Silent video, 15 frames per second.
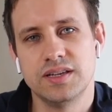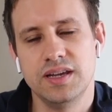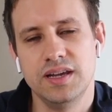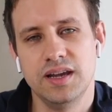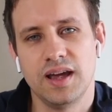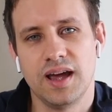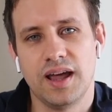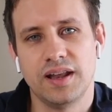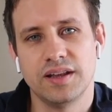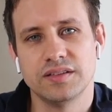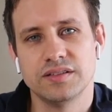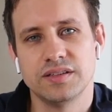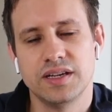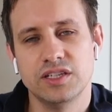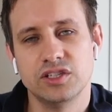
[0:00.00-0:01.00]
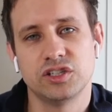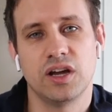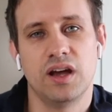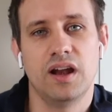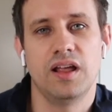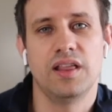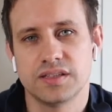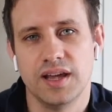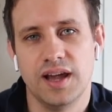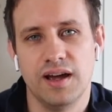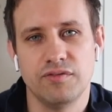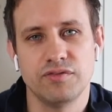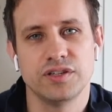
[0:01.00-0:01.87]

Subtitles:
tea, and in China, they have